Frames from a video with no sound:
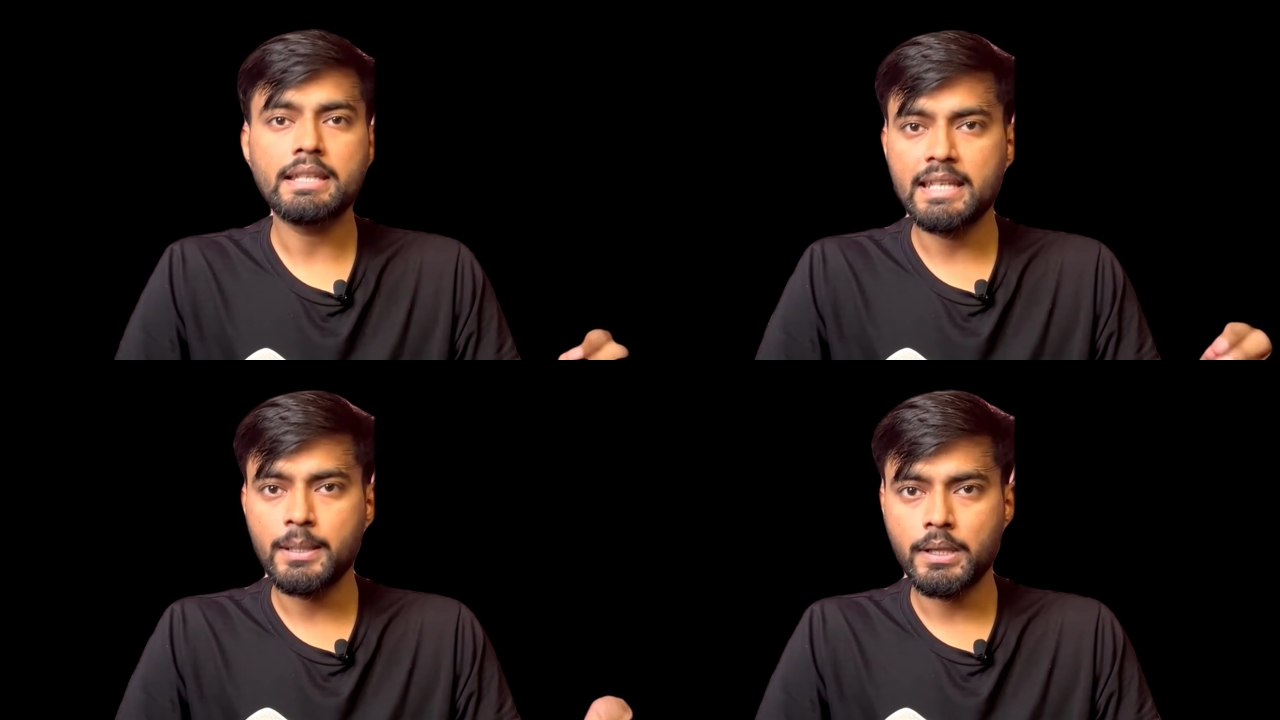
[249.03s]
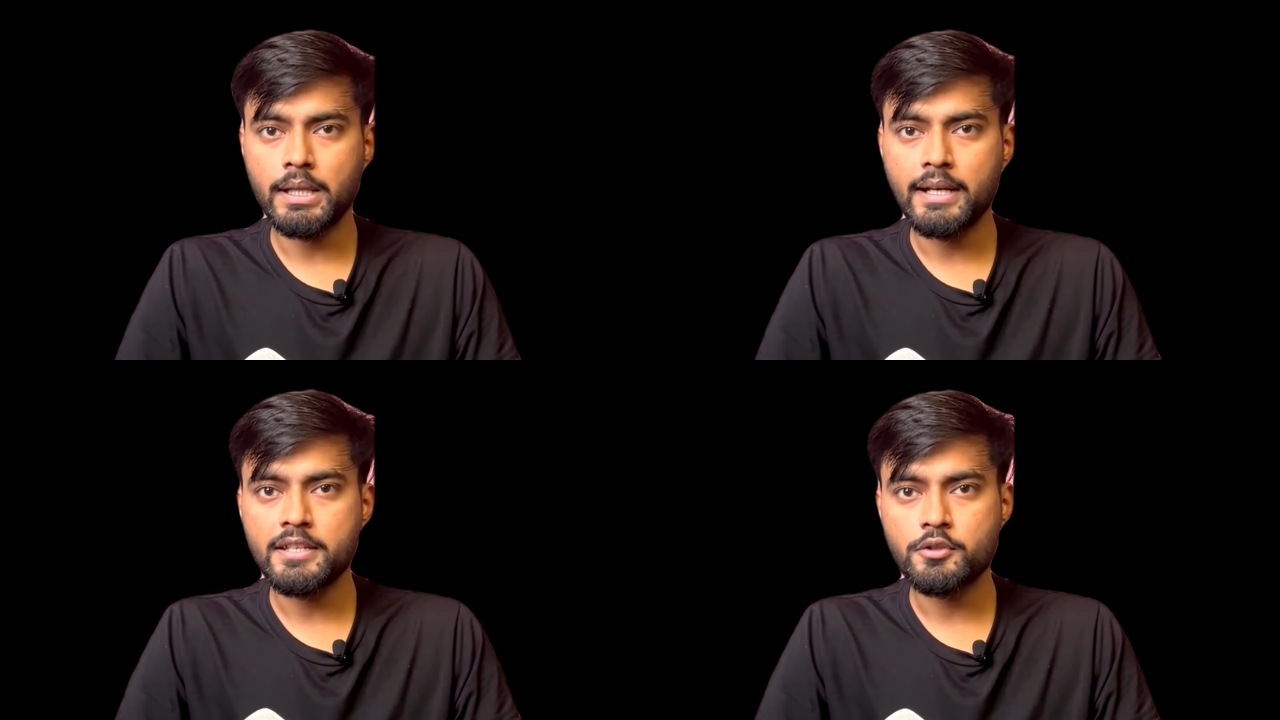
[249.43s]
email
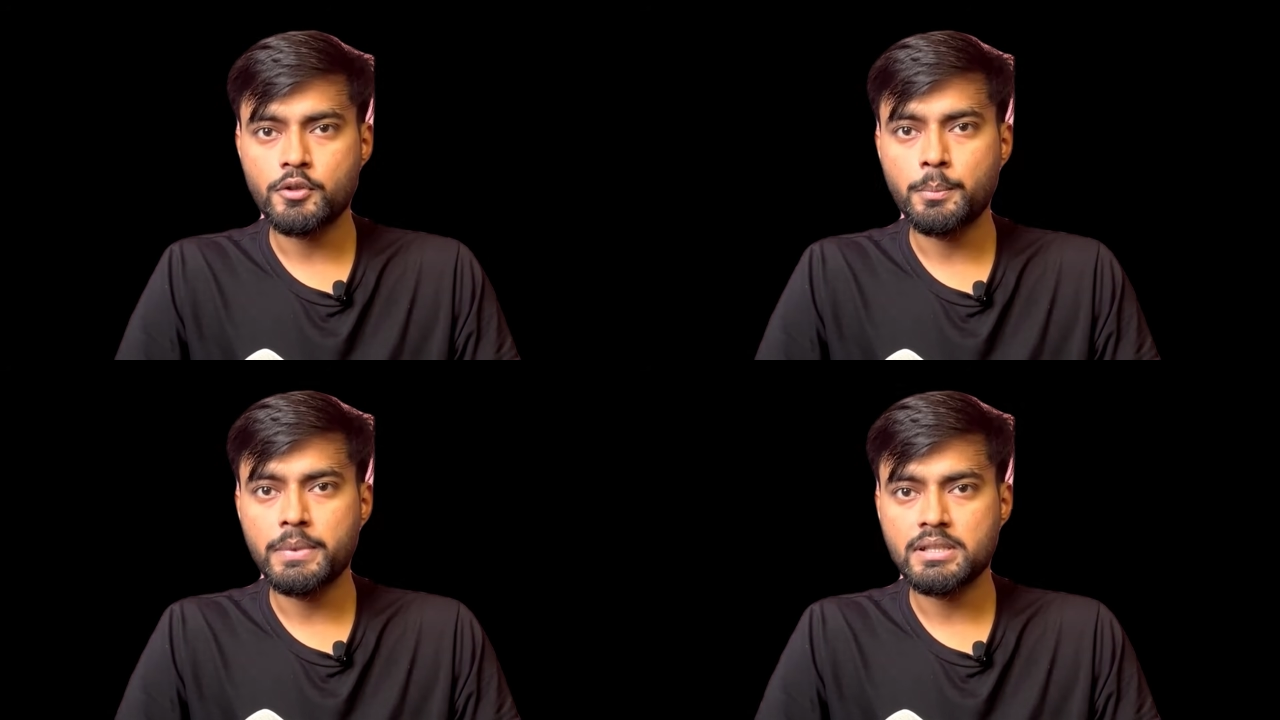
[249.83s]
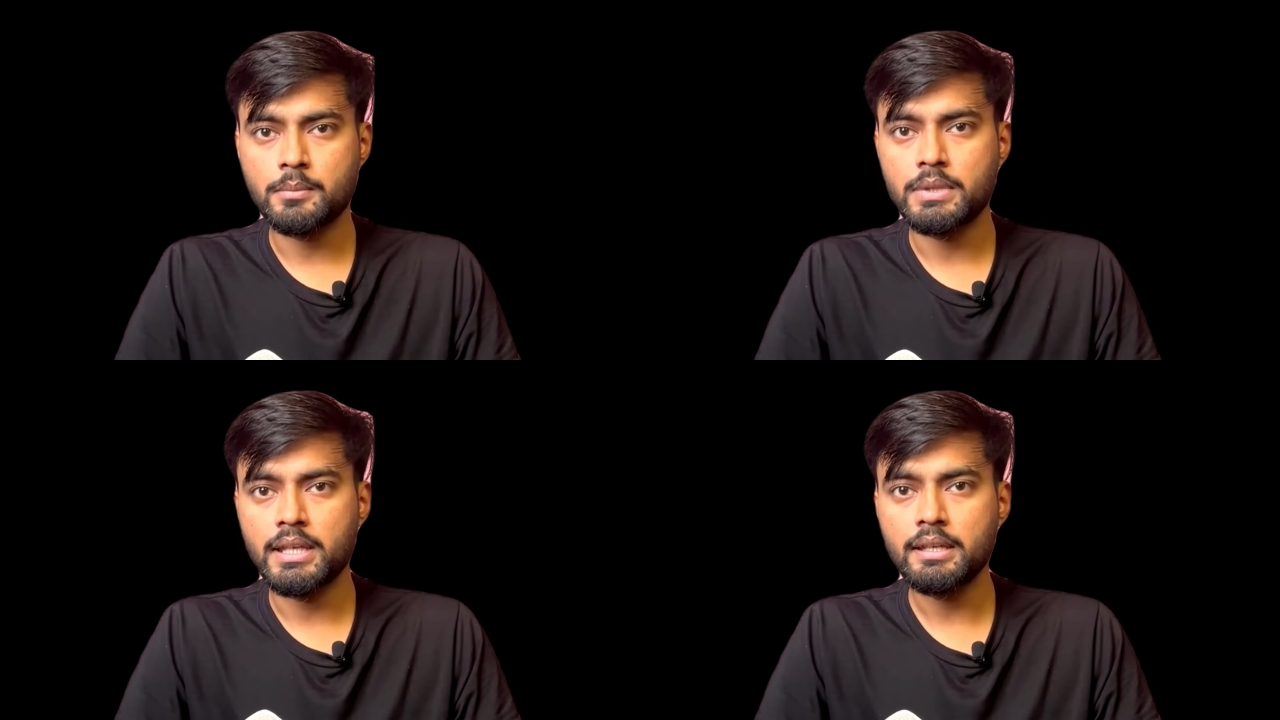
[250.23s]
ID should be
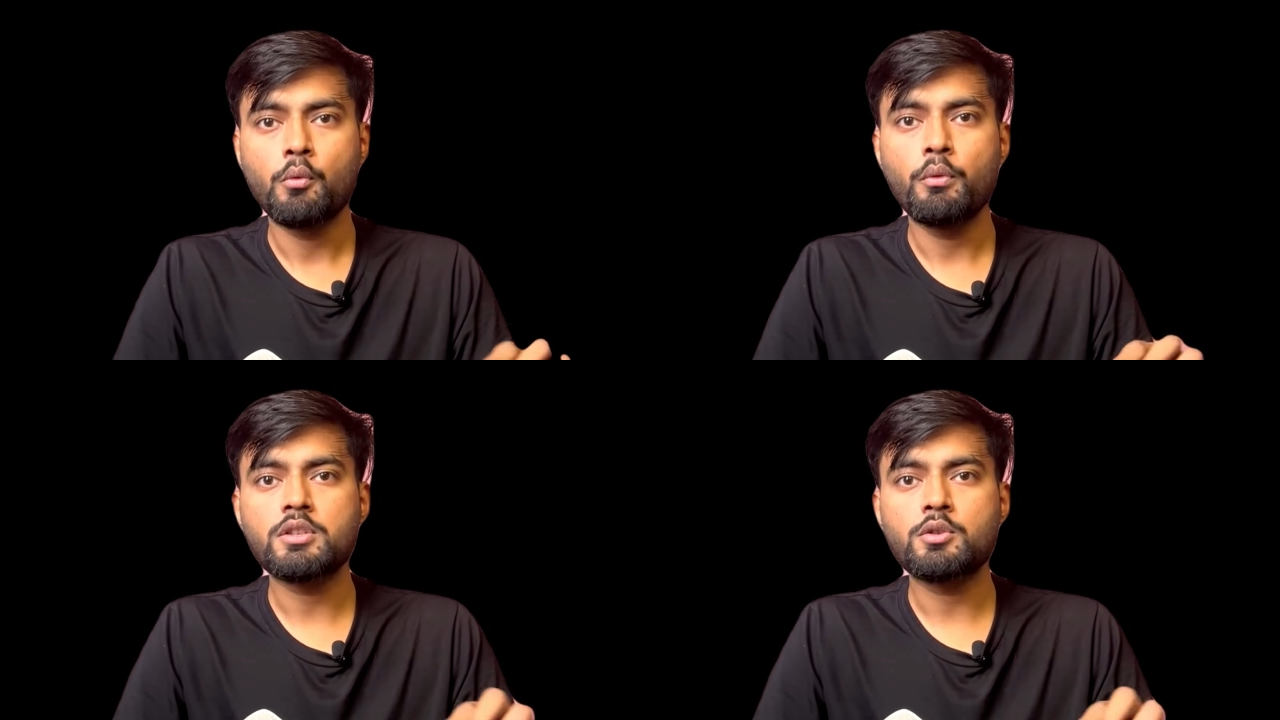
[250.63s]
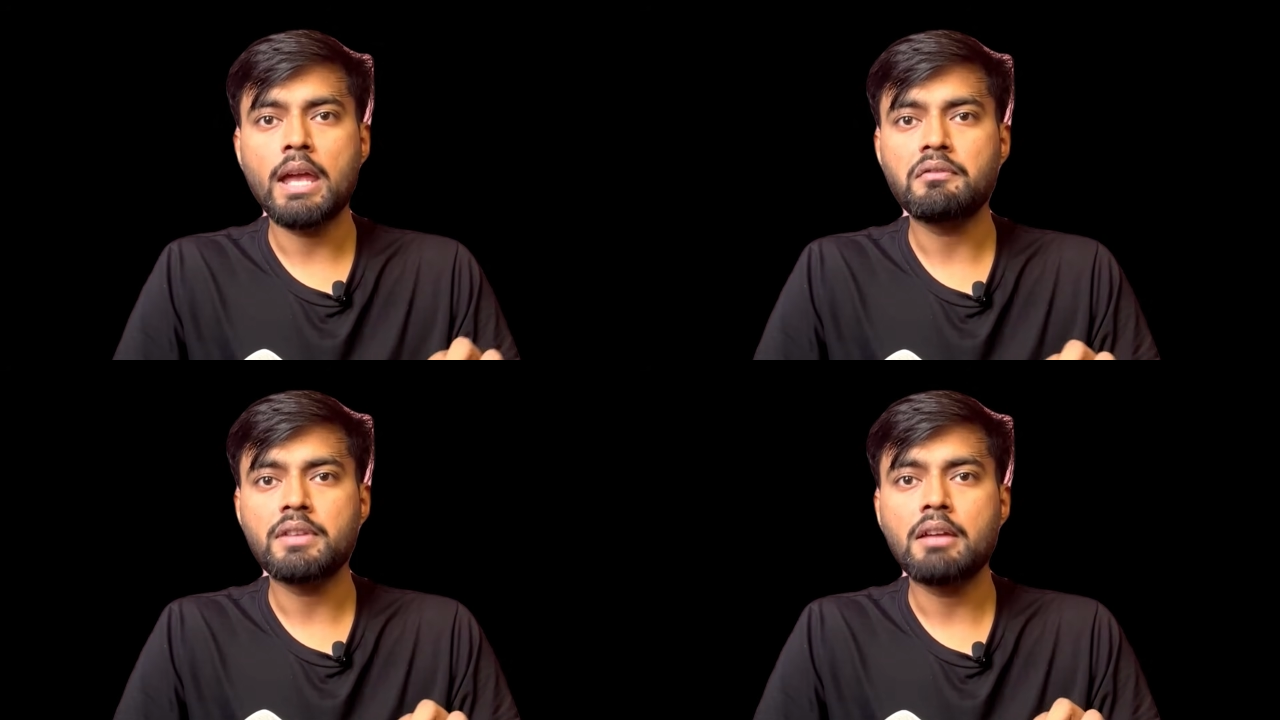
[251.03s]
something which you
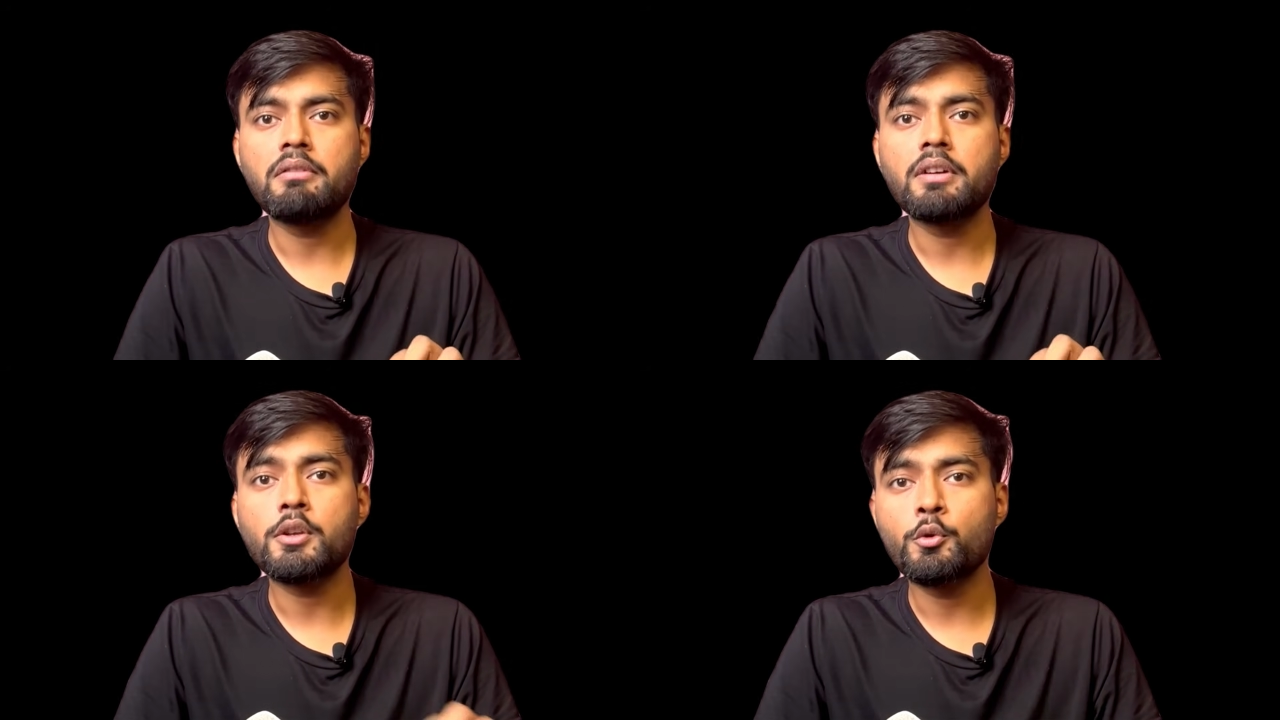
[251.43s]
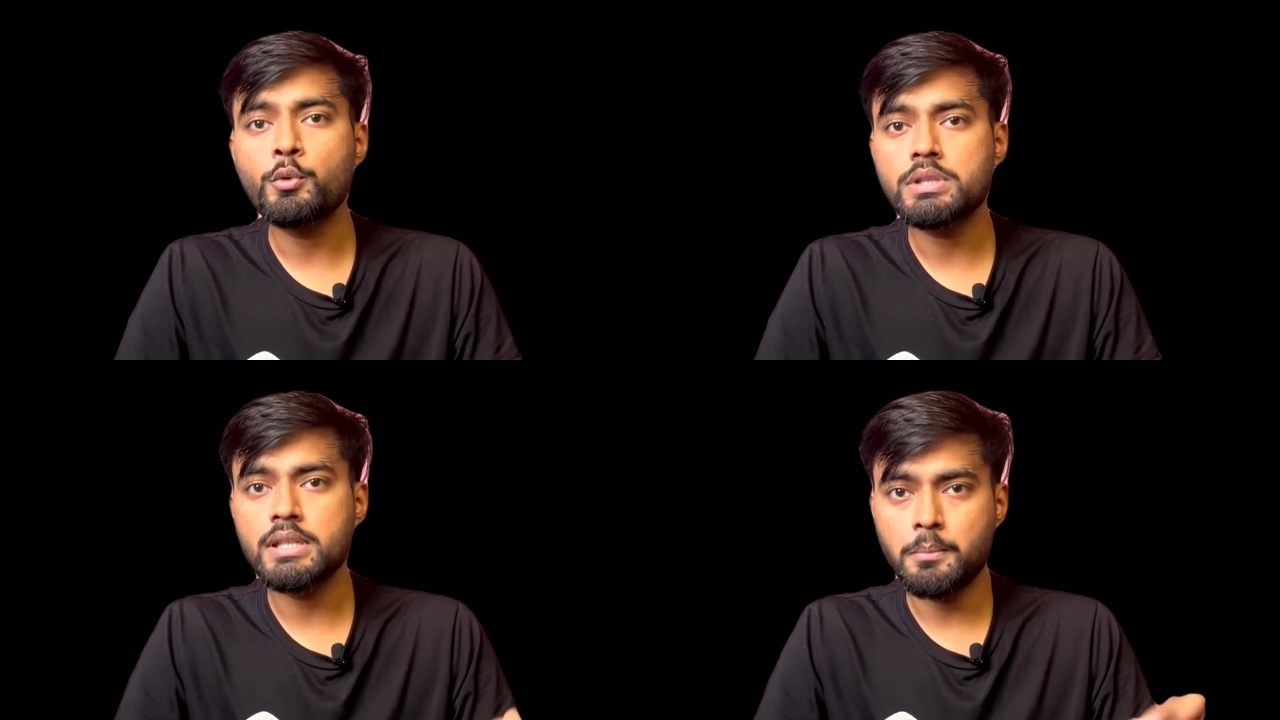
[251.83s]
have never
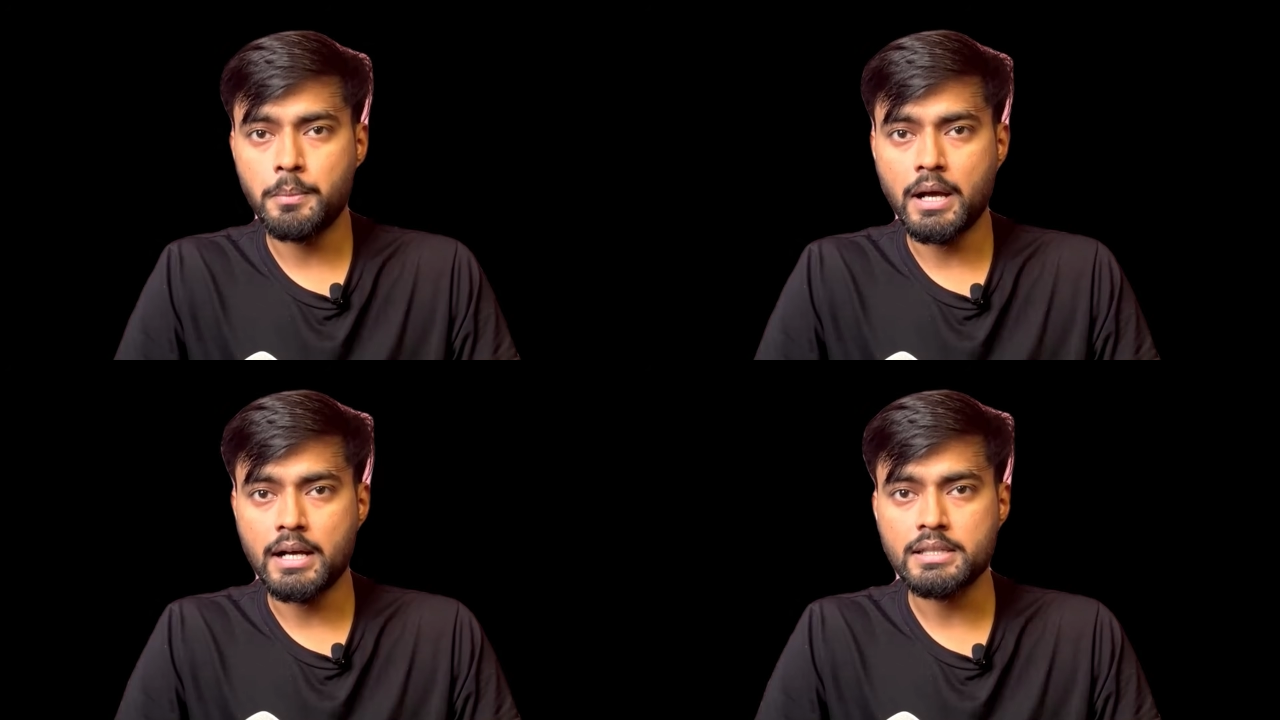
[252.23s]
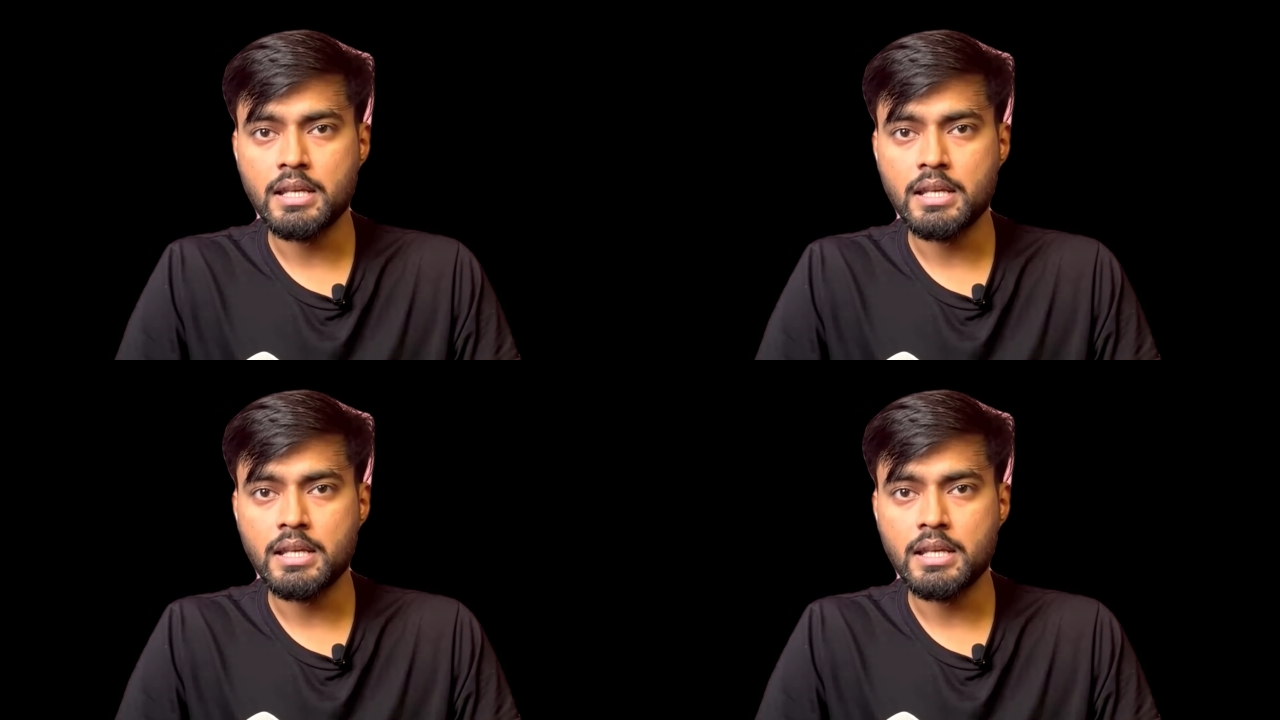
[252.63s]
used in past